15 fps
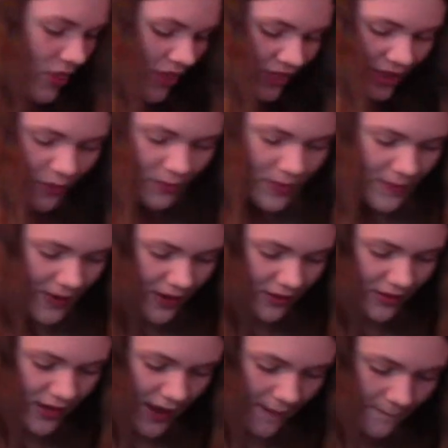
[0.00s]
That would be bigger
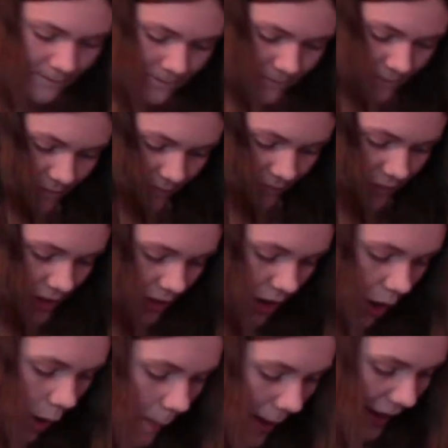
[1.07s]
than that.
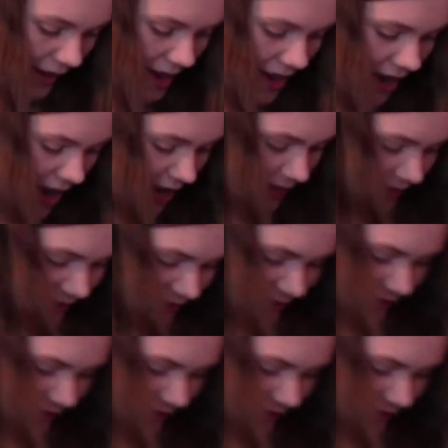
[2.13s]
Oh my god!